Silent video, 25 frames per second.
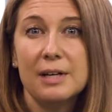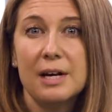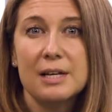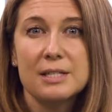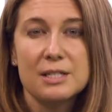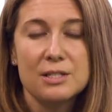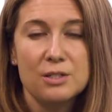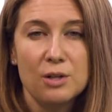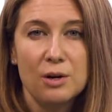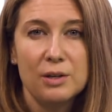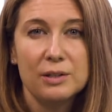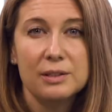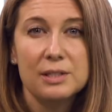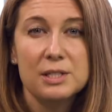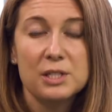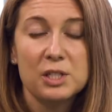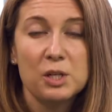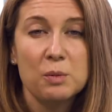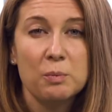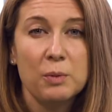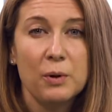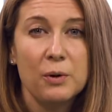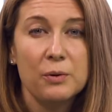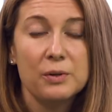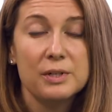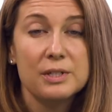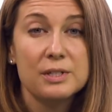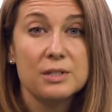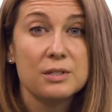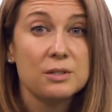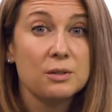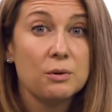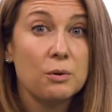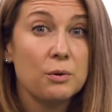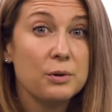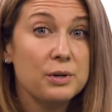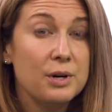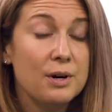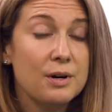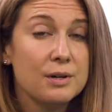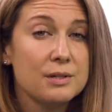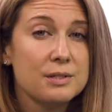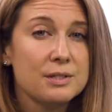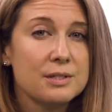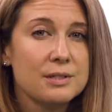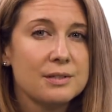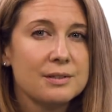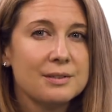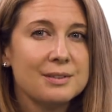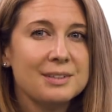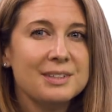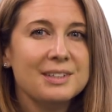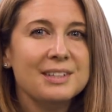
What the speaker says: as non-lease components or not.